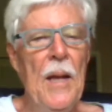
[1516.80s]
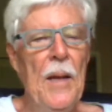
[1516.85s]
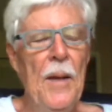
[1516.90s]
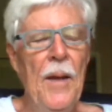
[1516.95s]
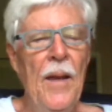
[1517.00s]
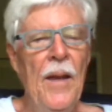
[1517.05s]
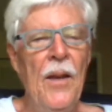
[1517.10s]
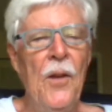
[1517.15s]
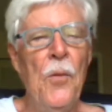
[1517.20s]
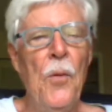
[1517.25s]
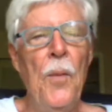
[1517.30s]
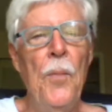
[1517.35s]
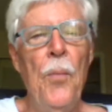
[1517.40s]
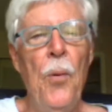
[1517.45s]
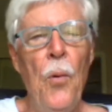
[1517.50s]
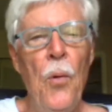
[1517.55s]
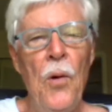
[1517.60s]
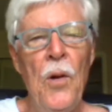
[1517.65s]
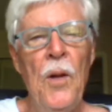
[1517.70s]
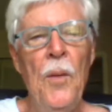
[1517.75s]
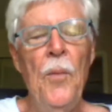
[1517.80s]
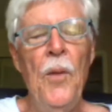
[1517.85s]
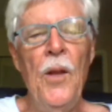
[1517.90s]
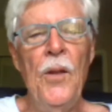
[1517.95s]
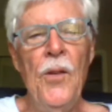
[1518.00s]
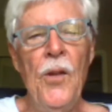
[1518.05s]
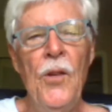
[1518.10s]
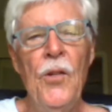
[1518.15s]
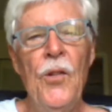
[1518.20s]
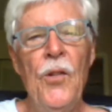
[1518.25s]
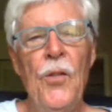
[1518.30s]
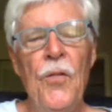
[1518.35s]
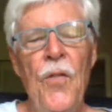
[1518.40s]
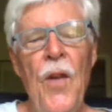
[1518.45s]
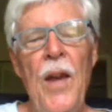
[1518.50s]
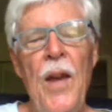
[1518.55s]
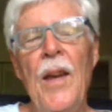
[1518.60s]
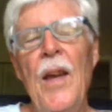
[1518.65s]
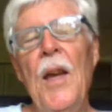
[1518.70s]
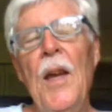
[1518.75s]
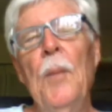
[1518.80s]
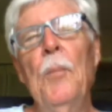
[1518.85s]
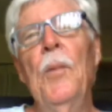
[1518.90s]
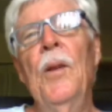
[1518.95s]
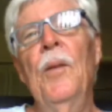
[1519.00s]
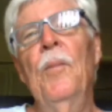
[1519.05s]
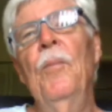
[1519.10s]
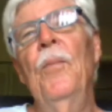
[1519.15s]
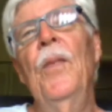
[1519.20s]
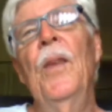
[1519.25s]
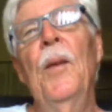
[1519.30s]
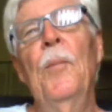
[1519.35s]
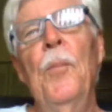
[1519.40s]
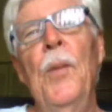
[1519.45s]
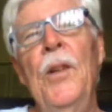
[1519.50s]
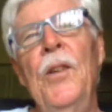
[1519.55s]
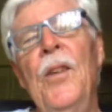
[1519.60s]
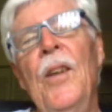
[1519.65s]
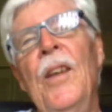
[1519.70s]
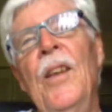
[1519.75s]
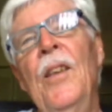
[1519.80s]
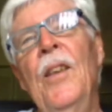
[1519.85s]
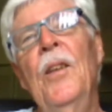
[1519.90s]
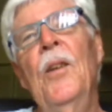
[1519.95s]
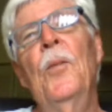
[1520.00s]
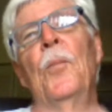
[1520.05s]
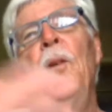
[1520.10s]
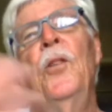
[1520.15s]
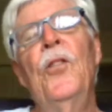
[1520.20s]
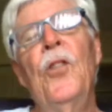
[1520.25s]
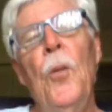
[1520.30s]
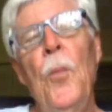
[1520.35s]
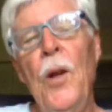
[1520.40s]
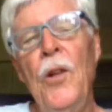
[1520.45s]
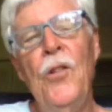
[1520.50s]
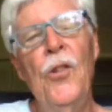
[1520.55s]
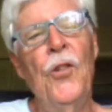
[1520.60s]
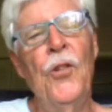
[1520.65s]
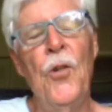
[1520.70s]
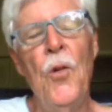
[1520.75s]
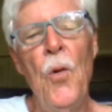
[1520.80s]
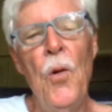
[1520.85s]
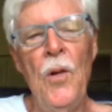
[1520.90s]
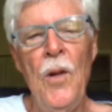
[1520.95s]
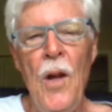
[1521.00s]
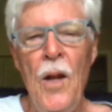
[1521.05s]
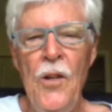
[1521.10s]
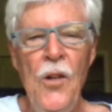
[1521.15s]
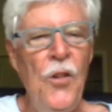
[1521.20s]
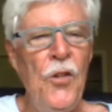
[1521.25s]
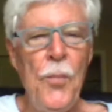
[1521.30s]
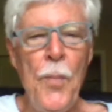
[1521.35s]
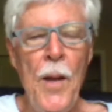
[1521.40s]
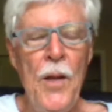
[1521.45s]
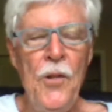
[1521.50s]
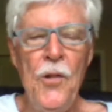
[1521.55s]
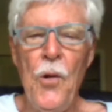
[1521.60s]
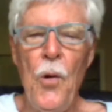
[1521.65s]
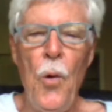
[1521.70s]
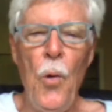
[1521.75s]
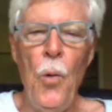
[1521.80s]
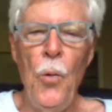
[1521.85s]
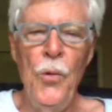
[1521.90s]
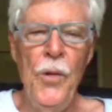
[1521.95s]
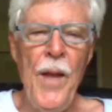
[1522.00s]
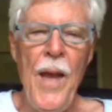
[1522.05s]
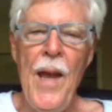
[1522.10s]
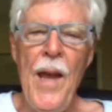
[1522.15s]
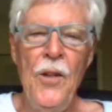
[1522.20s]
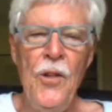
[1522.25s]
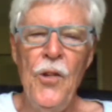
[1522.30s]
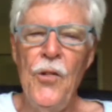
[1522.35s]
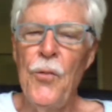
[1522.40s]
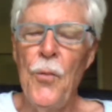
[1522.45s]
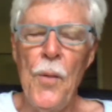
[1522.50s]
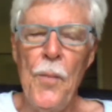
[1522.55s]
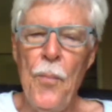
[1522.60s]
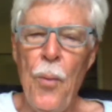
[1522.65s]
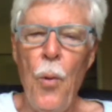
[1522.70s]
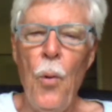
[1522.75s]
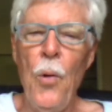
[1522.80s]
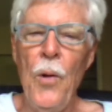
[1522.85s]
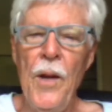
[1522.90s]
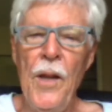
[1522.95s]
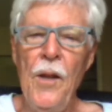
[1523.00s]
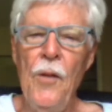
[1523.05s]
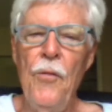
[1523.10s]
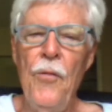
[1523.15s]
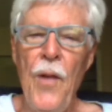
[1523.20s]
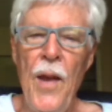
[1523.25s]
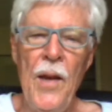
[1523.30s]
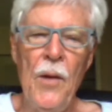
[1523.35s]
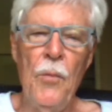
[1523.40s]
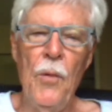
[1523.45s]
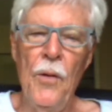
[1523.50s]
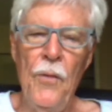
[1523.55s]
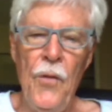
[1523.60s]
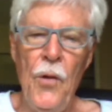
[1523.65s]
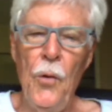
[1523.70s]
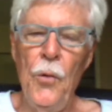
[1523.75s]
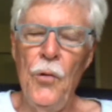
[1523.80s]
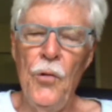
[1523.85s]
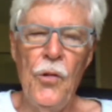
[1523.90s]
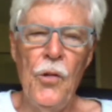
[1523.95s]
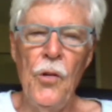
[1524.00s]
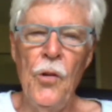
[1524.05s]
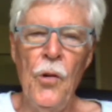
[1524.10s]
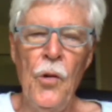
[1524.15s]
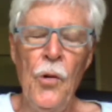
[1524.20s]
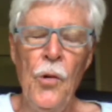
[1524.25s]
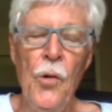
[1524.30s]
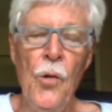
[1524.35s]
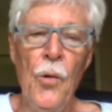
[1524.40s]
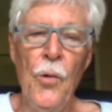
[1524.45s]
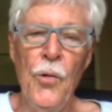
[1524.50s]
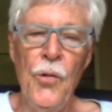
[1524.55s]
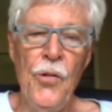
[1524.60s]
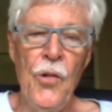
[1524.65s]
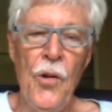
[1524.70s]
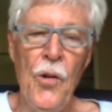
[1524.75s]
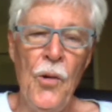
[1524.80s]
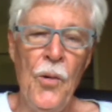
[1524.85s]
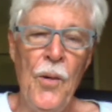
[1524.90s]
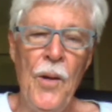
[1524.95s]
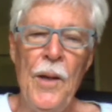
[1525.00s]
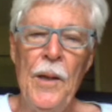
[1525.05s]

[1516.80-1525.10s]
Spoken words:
You could report him that this is fake, but there'd be so much is going on. You'd spend your whole day just reporting fake reviews to Google. So